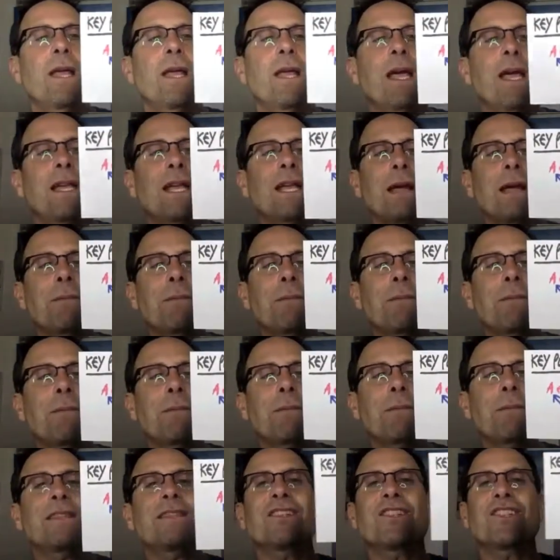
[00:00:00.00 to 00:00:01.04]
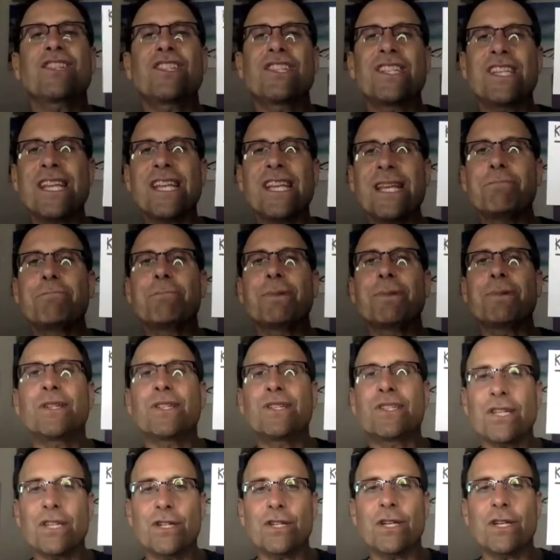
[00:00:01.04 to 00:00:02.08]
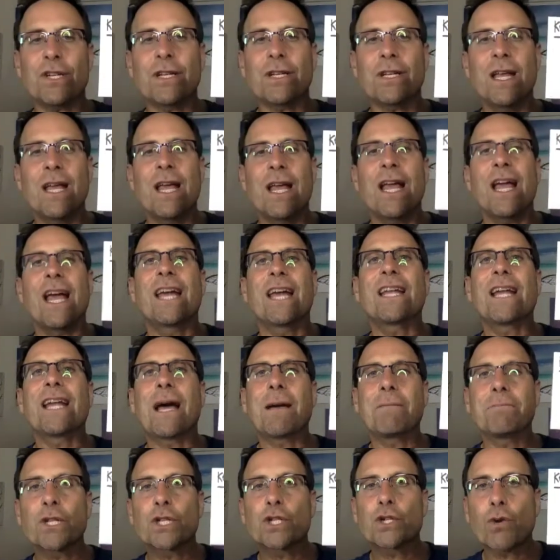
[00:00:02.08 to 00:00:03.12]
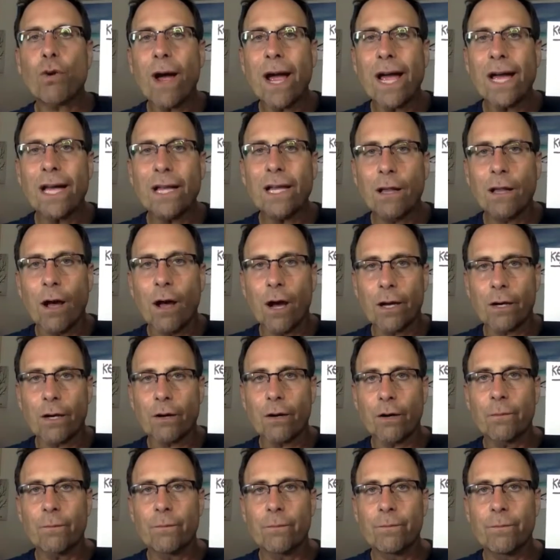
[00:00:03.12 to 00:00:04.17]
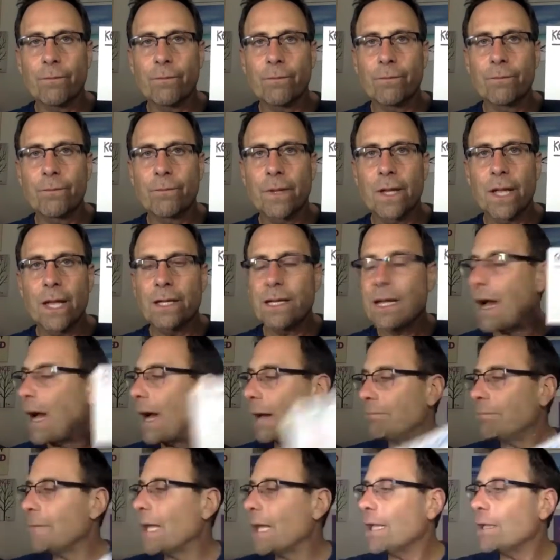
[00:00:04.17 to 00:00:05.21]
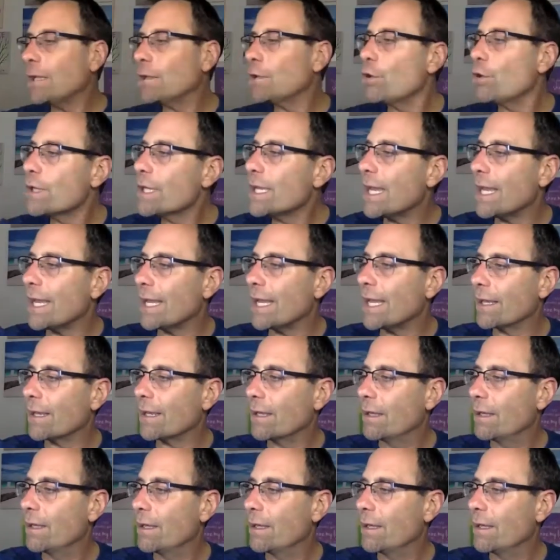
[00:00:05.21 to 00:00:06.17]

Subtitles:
and I play the C position and I'm the trialoguer. Now, I'm not looking